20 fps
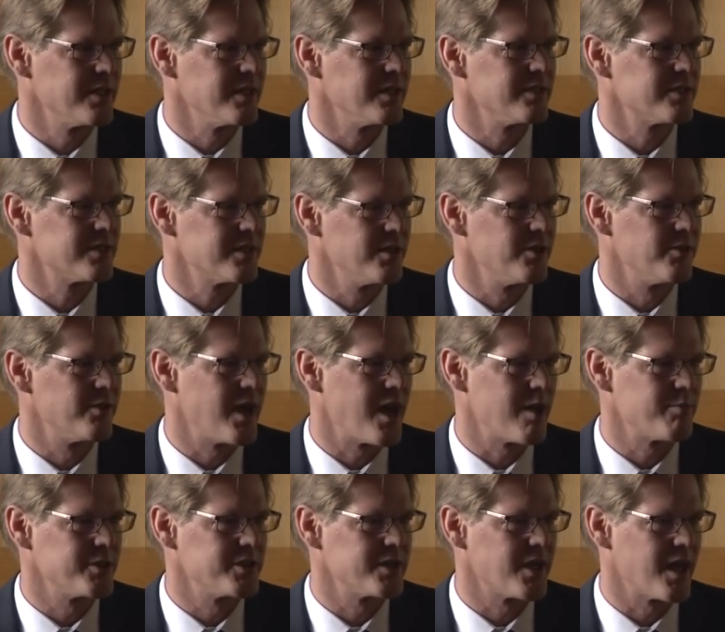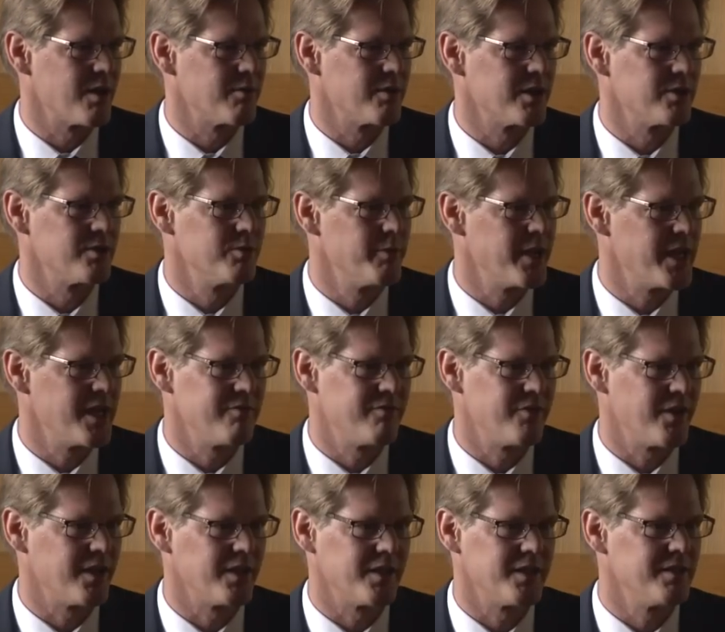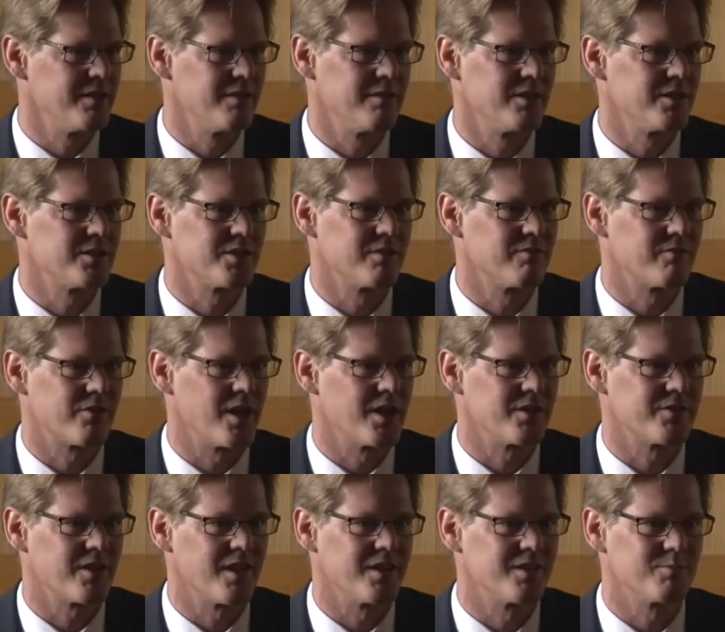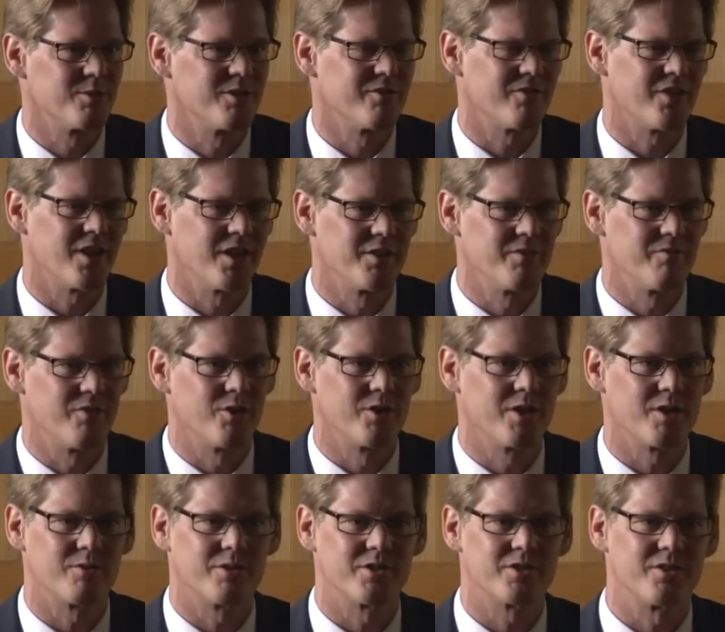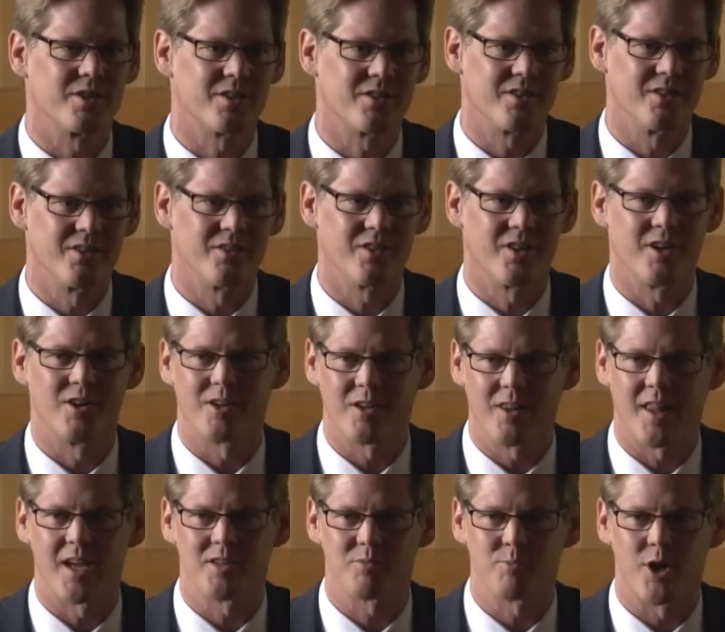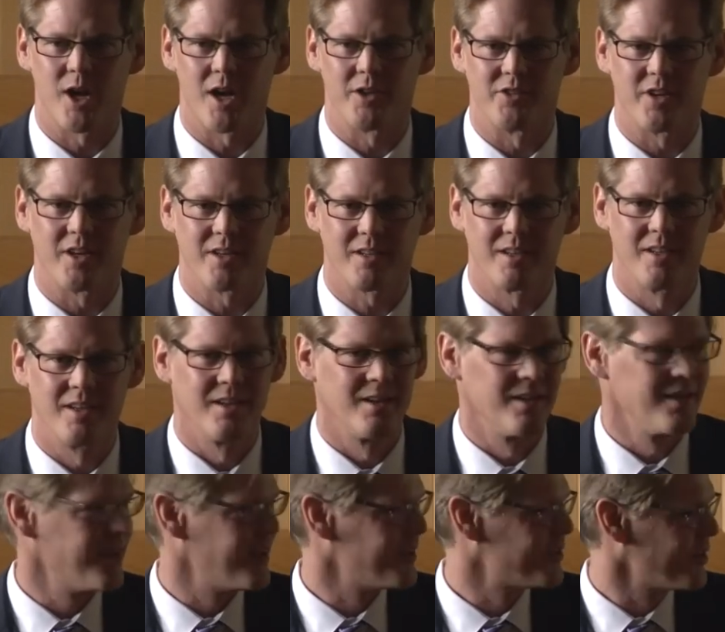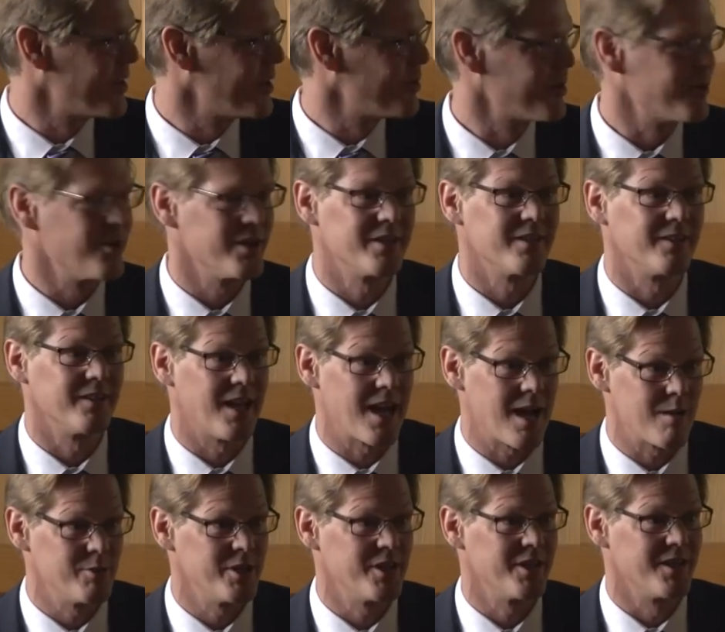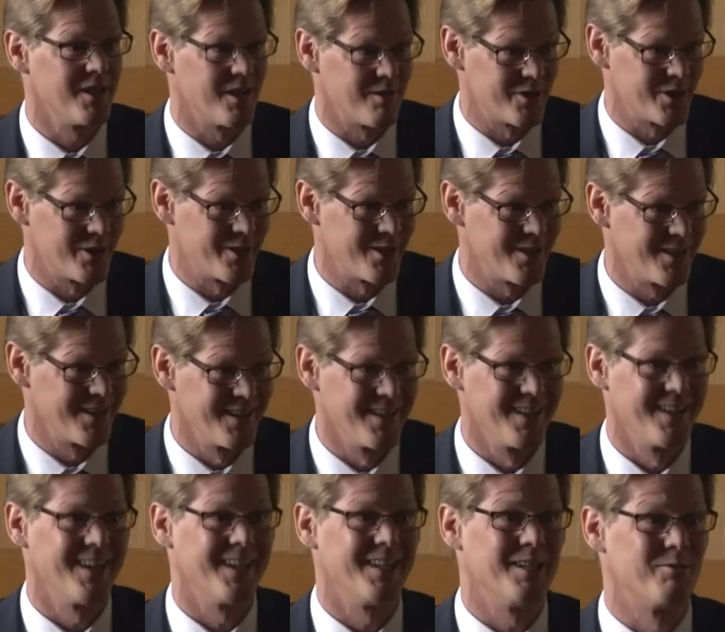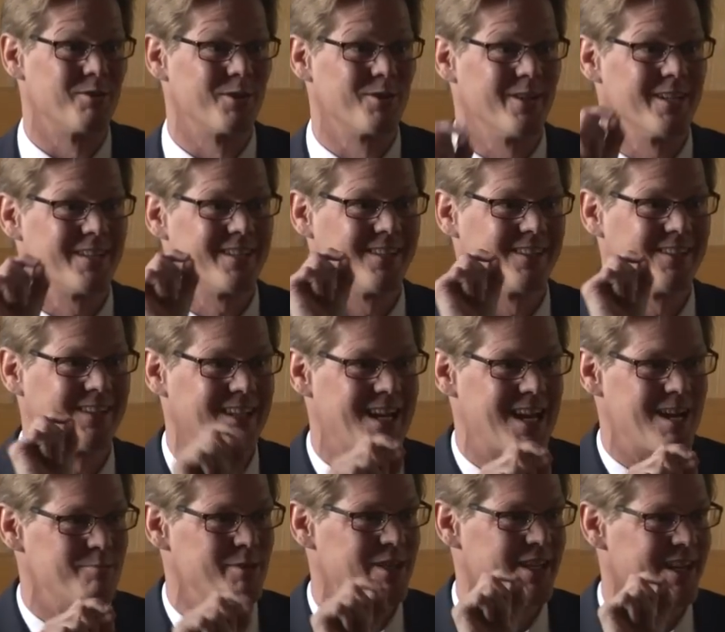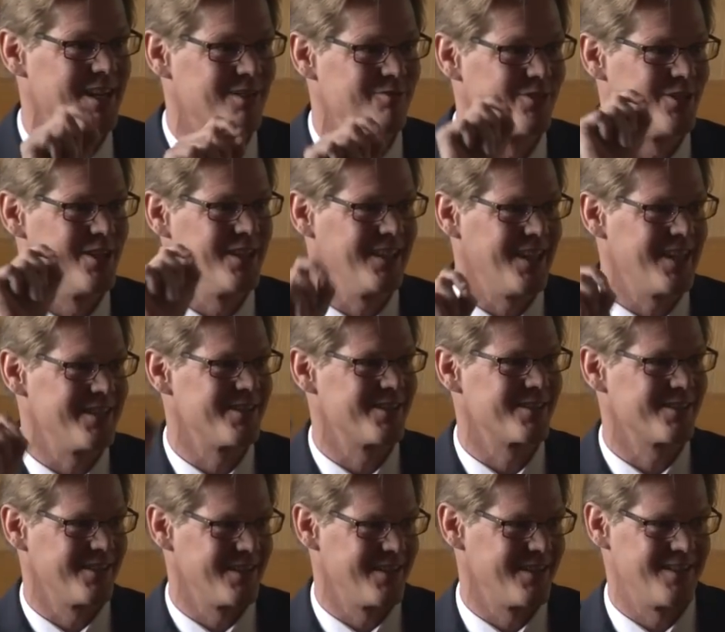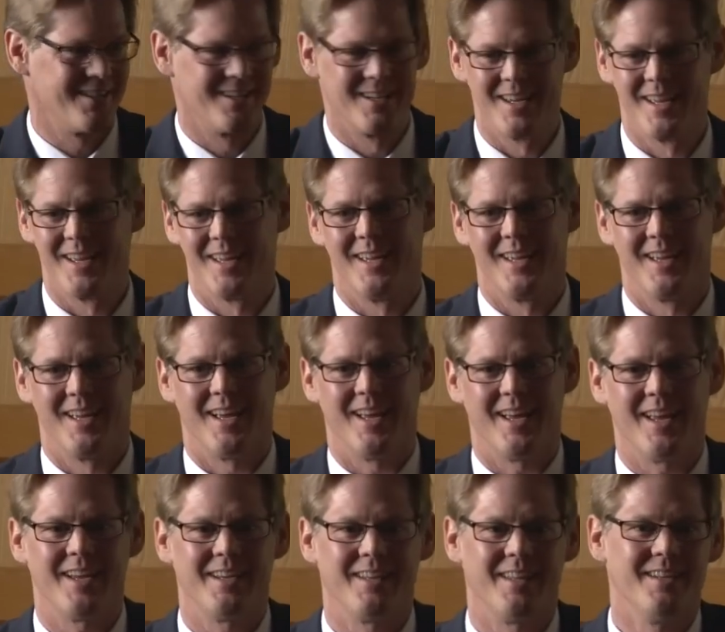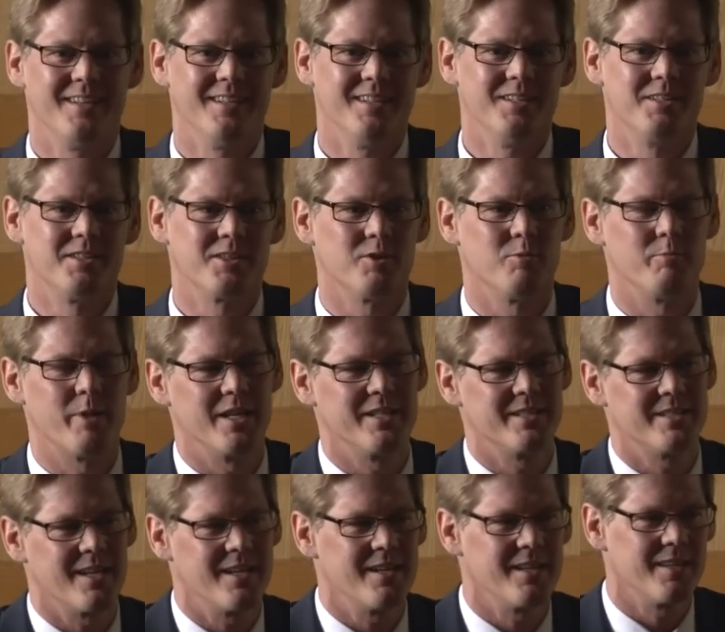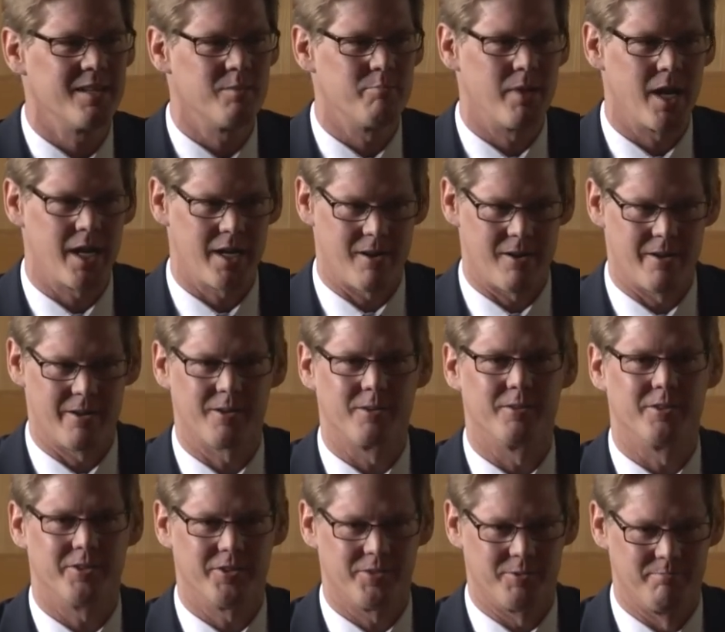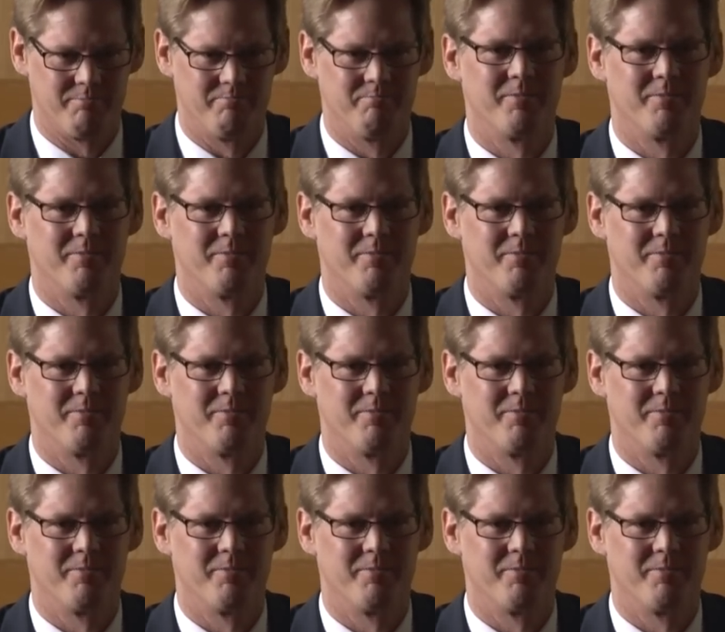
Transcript: in Cedar Rapids, Iowa, who made felon disenfranchisement, felon voting restrictions their class project. And so they were going to lobby the governor and they were going to lobby every legislator. And they did so by sending them my articles.